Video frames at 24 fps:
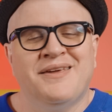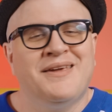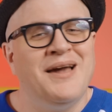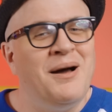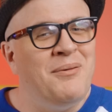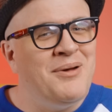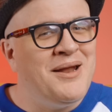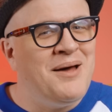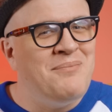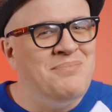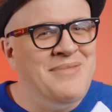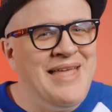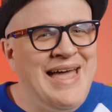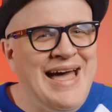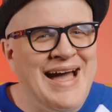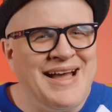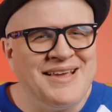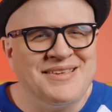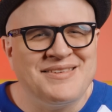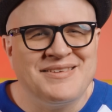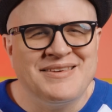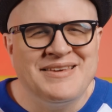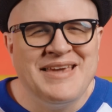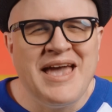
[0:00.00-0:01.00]
Coming up
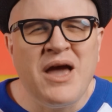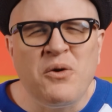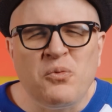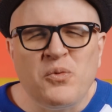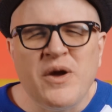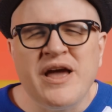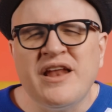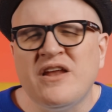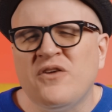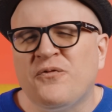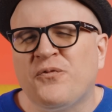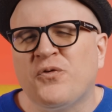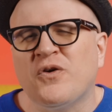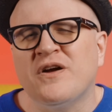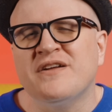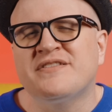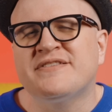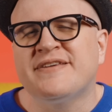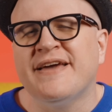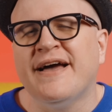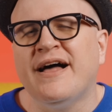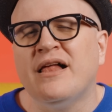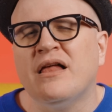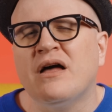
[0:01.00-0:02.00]
next, get ready for a
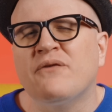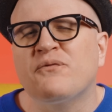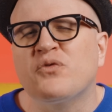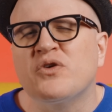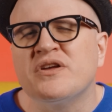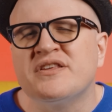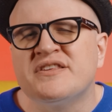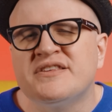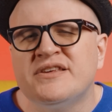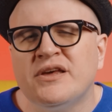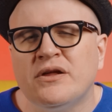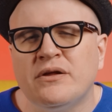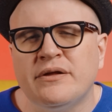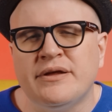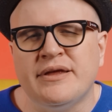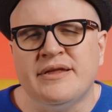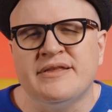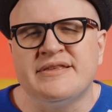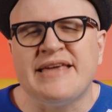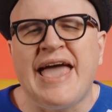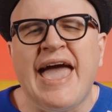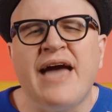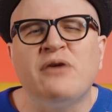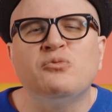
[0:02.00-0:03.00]
tale of
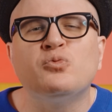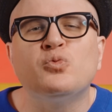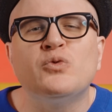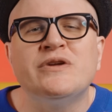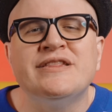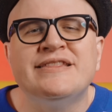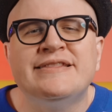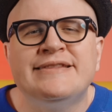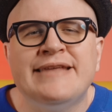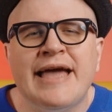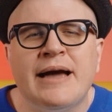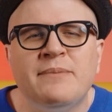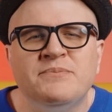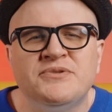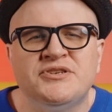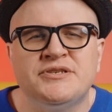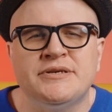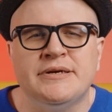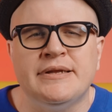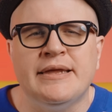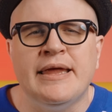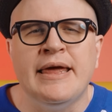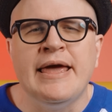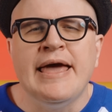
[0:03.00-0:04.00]
resilience and
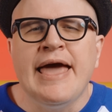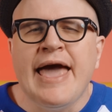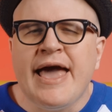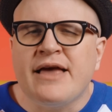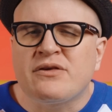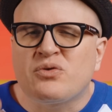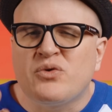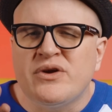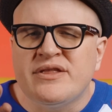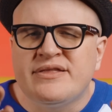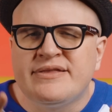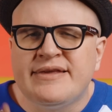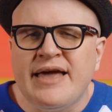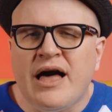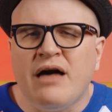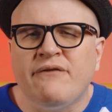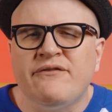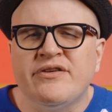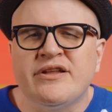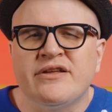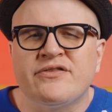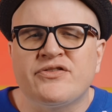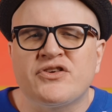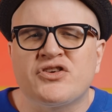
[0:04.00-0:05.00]
redemption as we
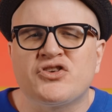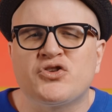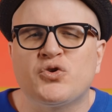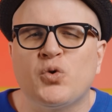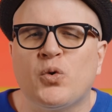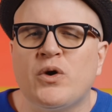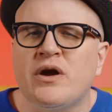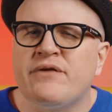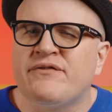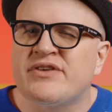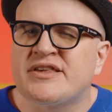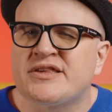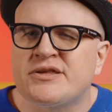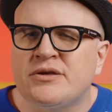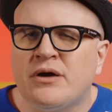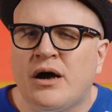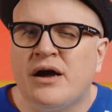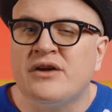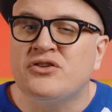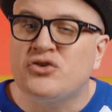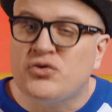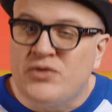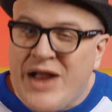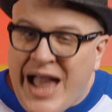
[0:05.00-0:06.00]
delve into the story of a
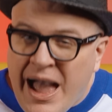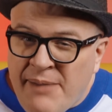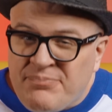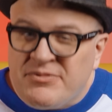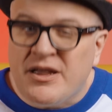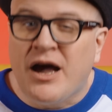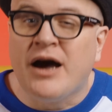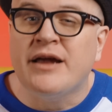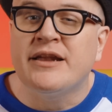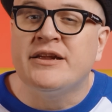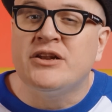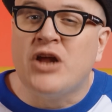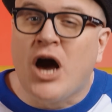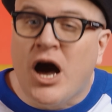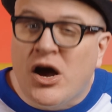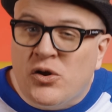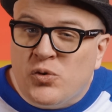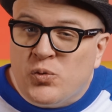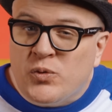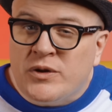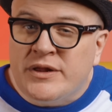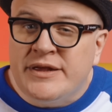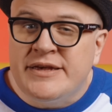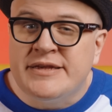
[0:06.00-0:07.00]
song trapped on an
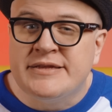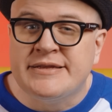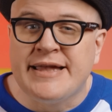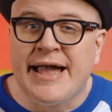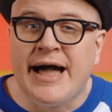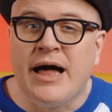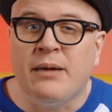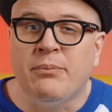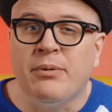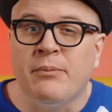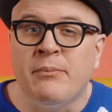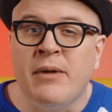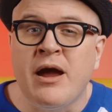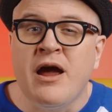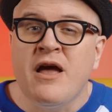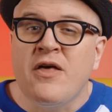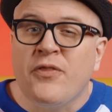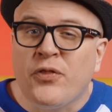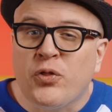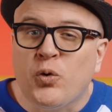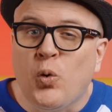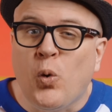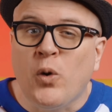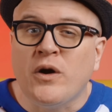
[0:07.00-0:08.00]
unreleased album,
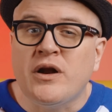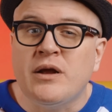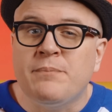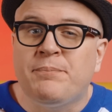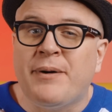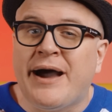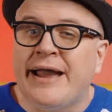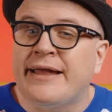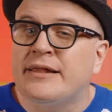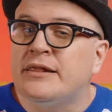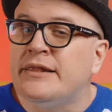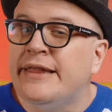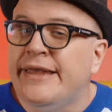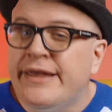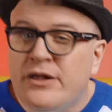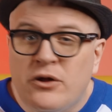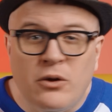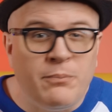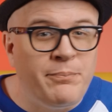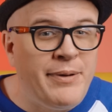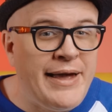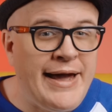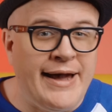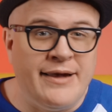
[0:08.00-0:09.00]
thwarted by
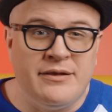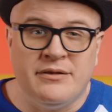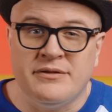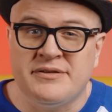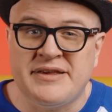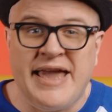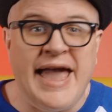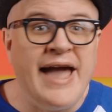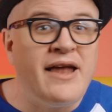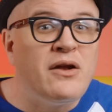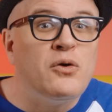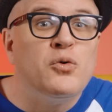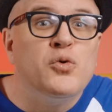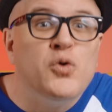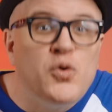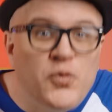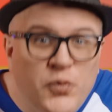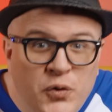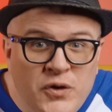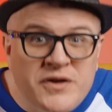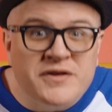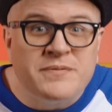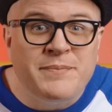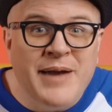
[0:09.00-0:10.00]
legal battles and a
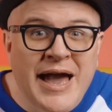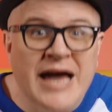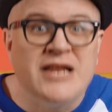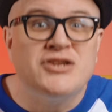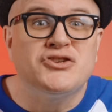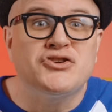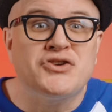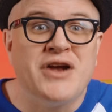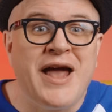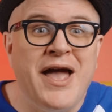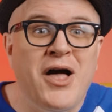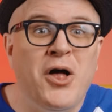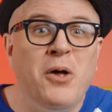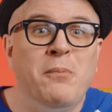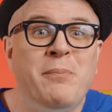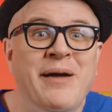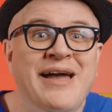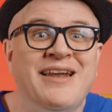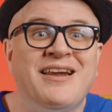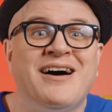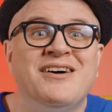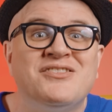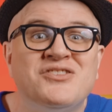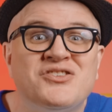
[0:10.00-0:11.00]
ruthless manager
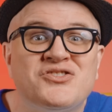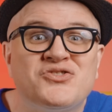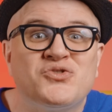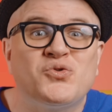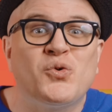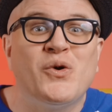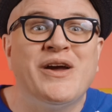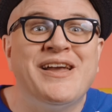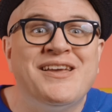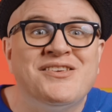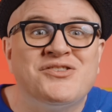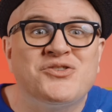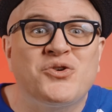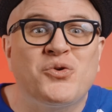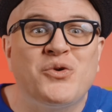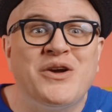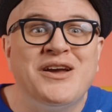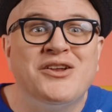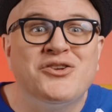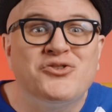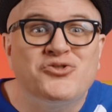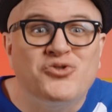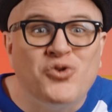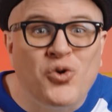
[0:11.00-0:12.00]
hell-bent on destroying its
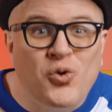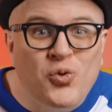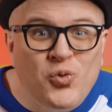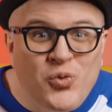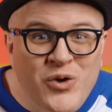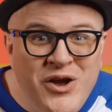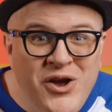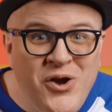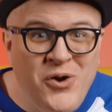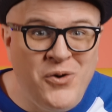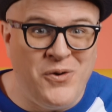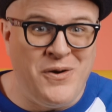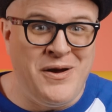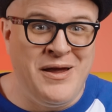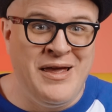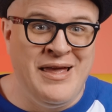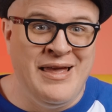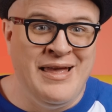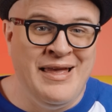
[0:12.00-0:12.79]
creator's career.